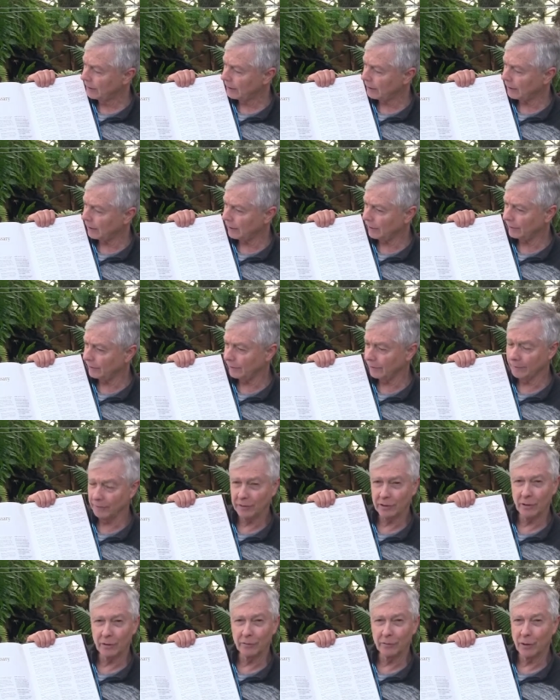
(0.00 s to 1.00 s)
Uh,
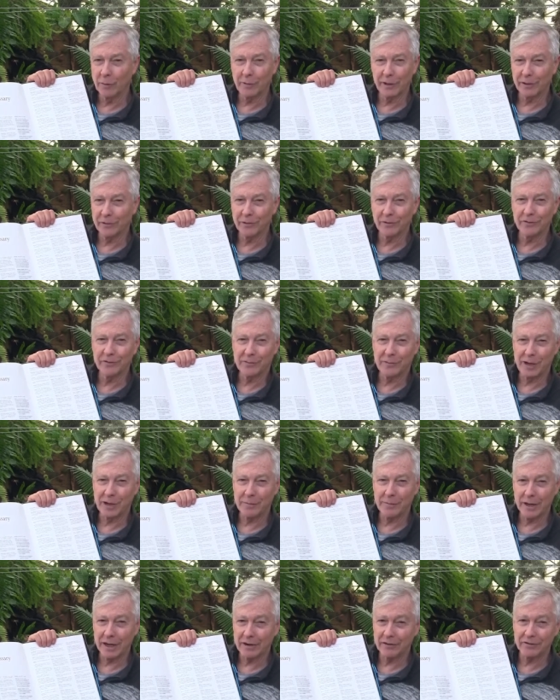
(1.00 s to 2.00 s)
you know, nobody learns
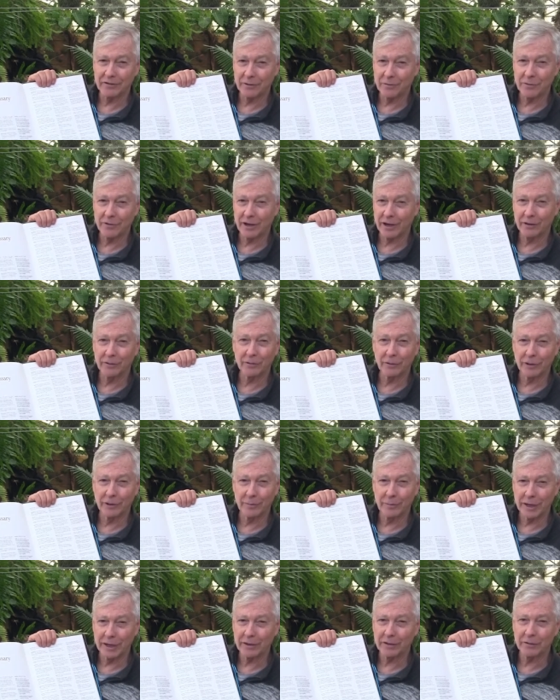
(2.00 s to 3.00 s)
about medicine without
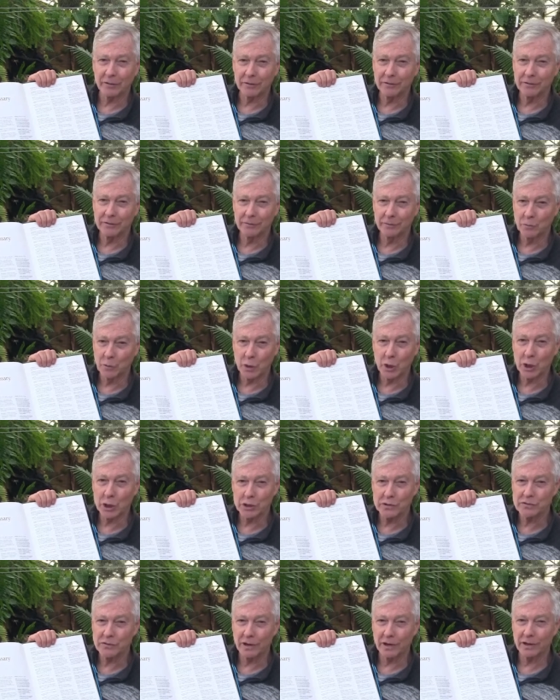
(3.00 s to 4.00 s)
learning medical
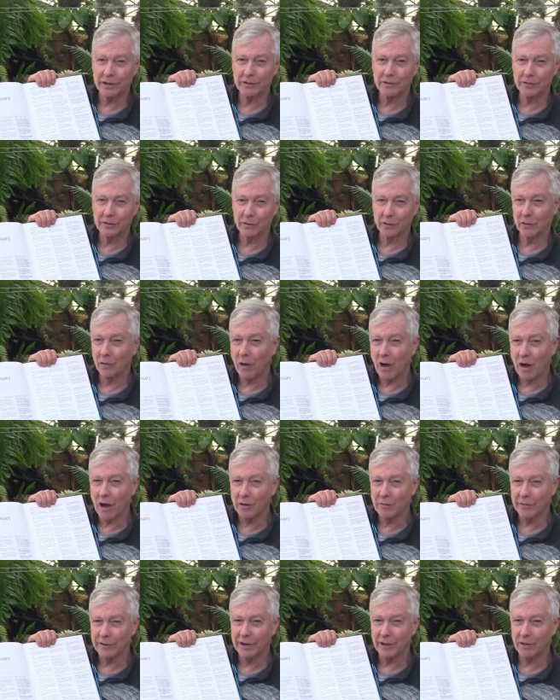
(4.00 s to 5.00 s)
words, right? Or
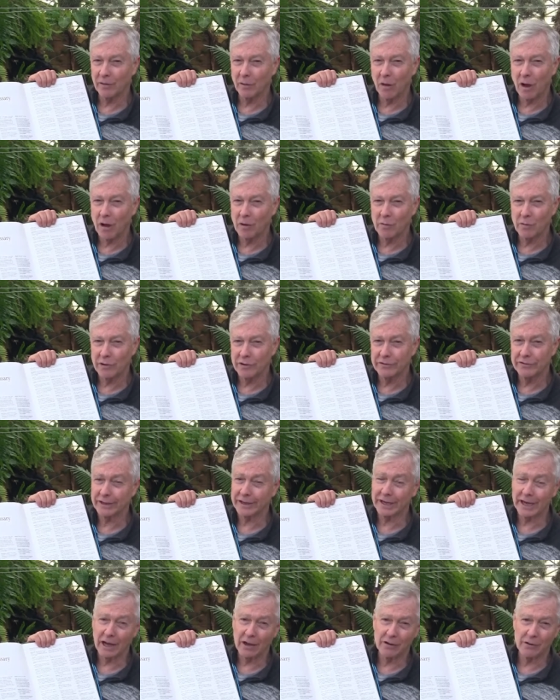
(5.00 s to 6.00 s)
law without law words,
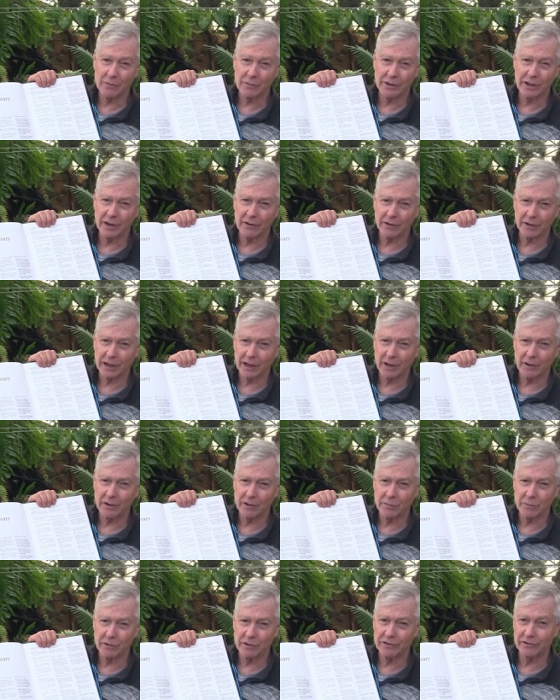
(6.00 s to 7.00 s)
accounting without
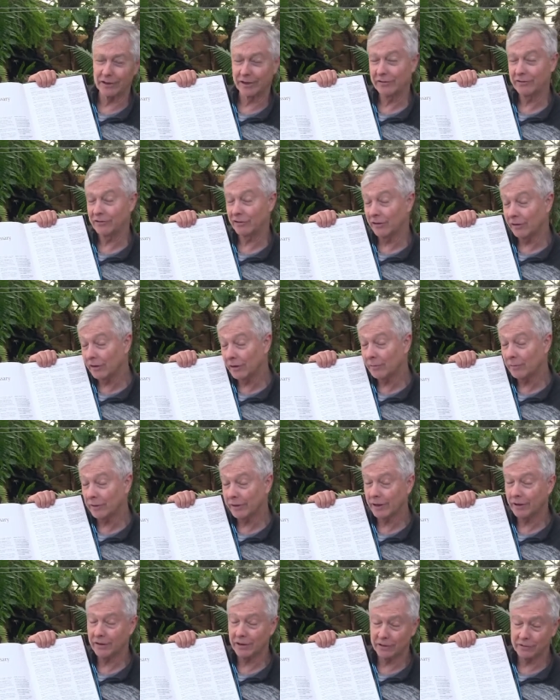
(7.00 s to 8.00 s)
accounting words, engineering
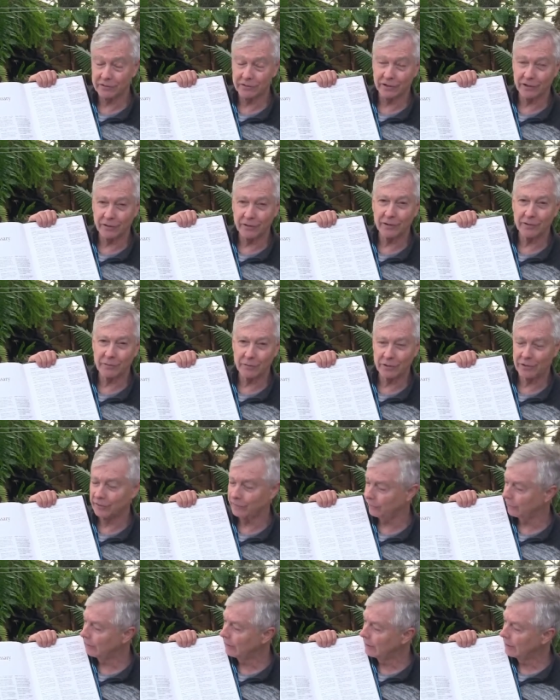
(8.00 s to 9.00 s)
without engineering
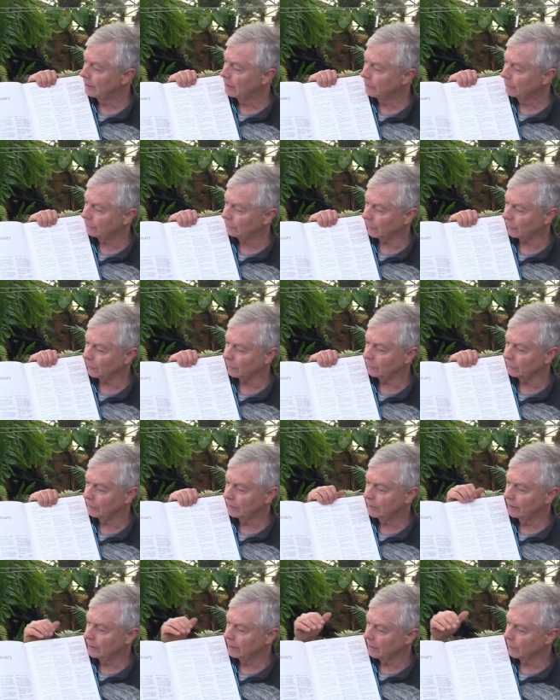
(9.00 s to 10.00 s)
words. So,
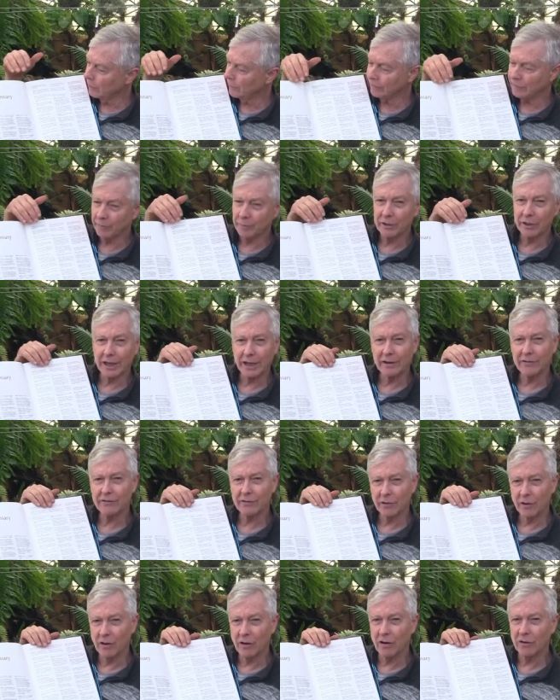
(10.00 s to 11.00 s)
with the
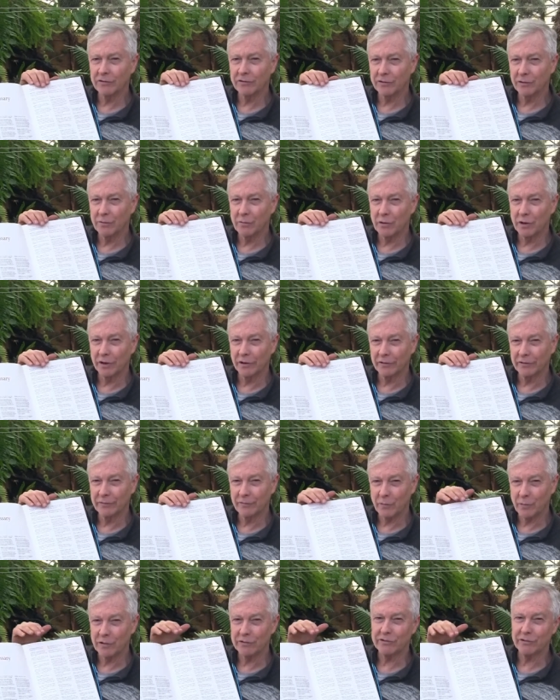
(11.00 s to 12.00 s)
plants, there are also words.
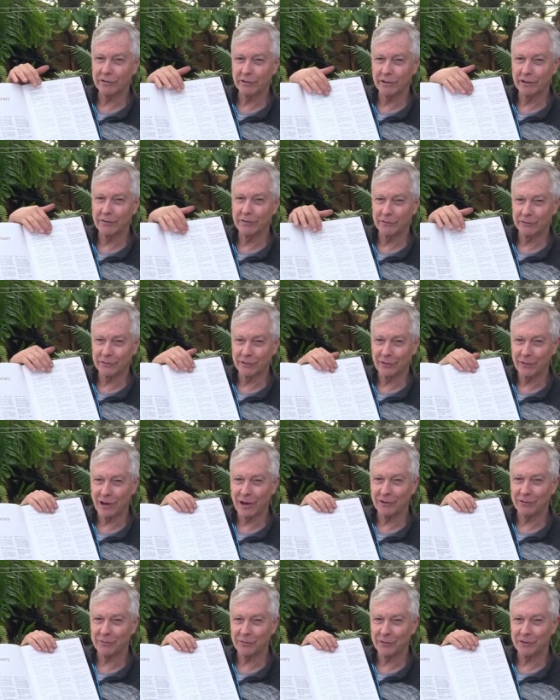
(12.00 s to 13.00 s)
Fortunately, there's a
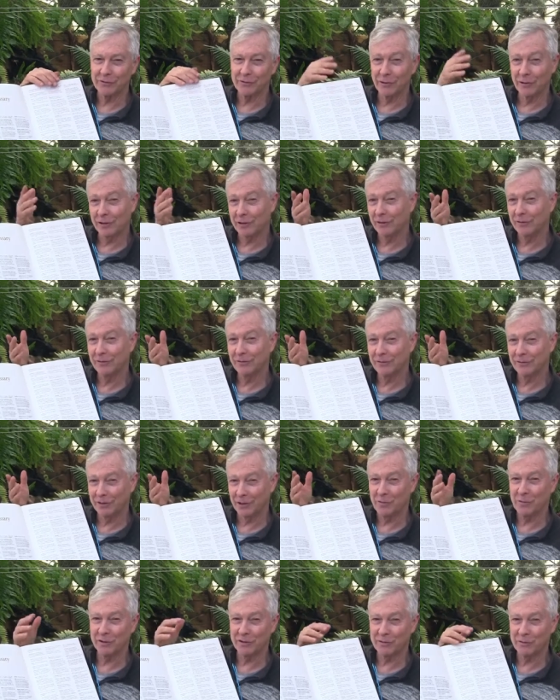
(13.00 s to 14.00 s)
glossary so you can
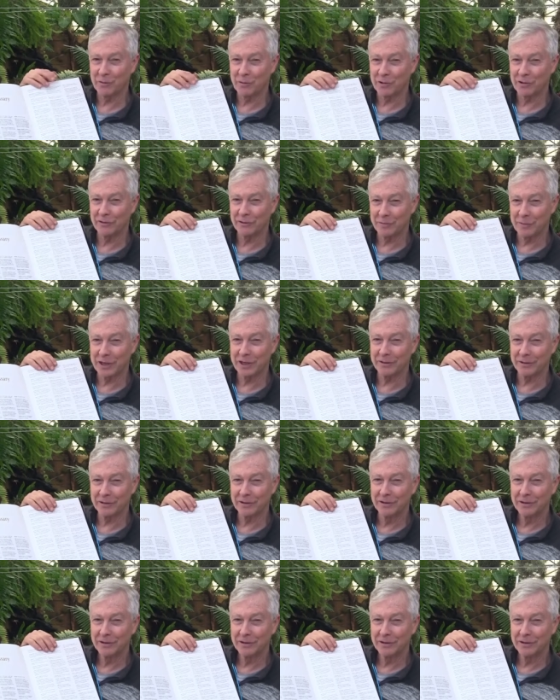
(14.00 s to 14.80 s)
see what the words mean.